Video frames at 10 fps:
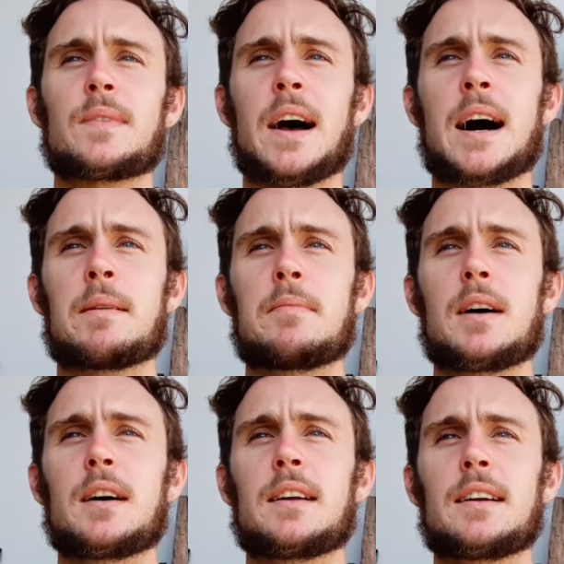
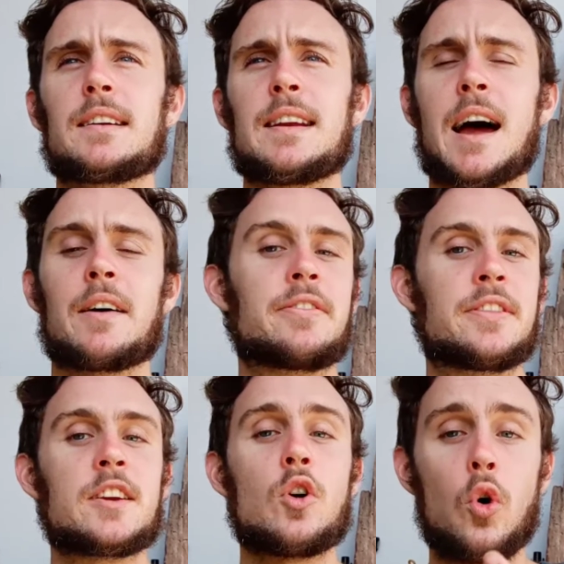Now,
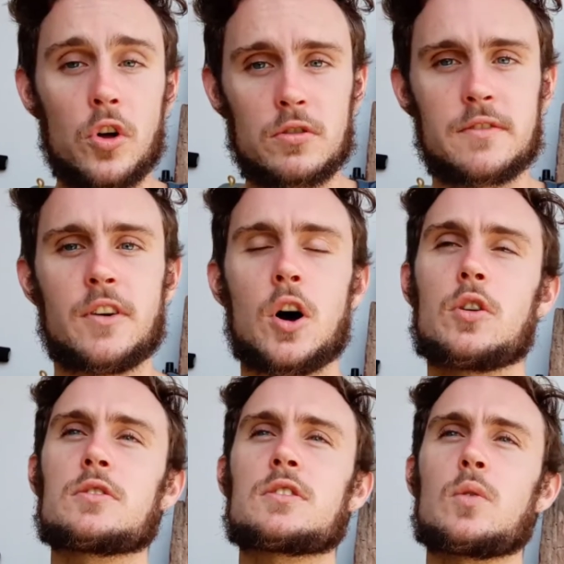the order of
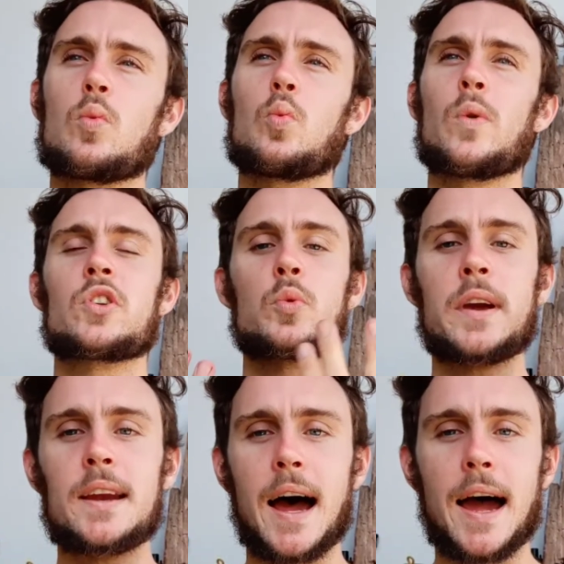those, when you
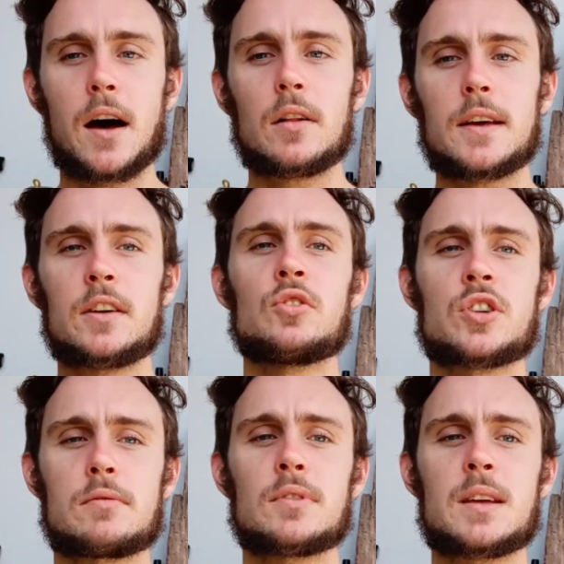inhale, it'll
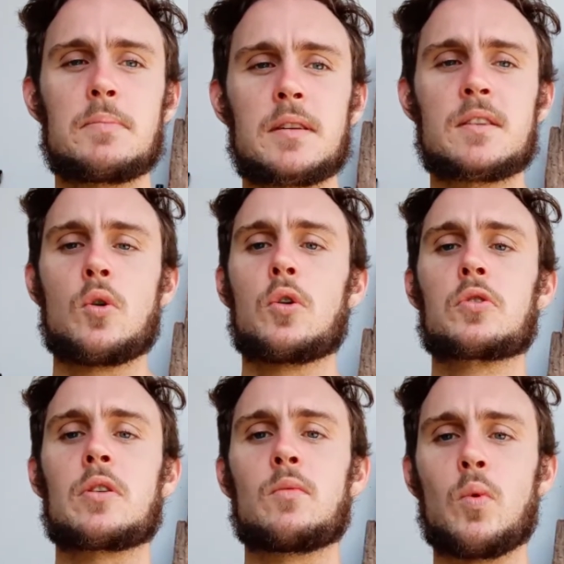generally be the
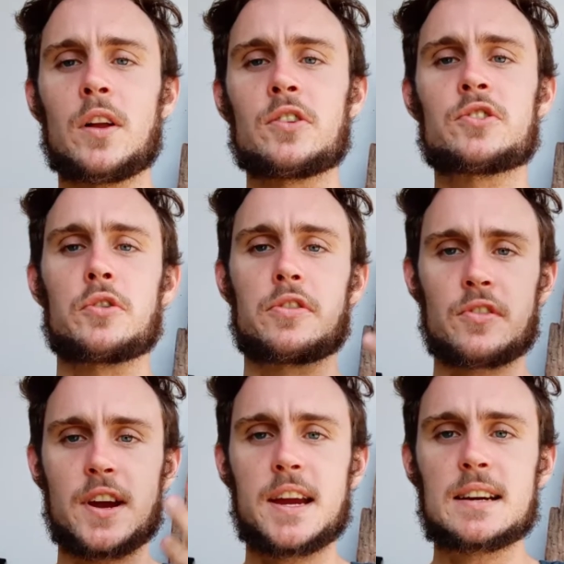order of 1, 2,
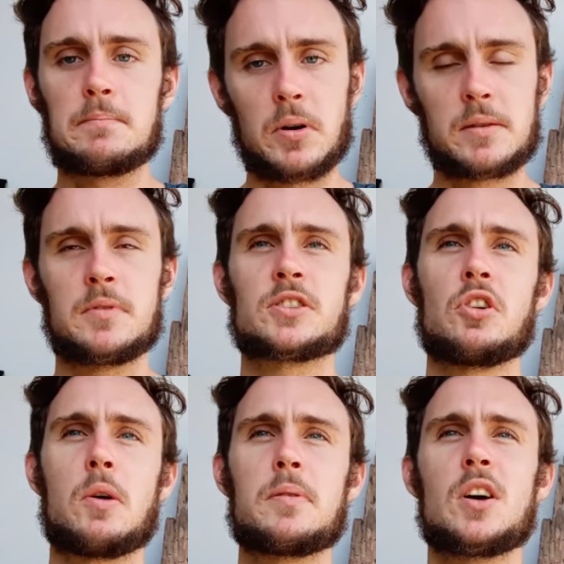3, bottom to
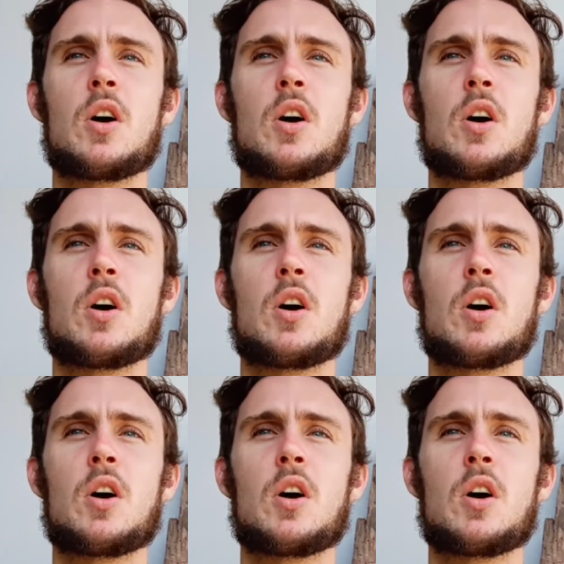top.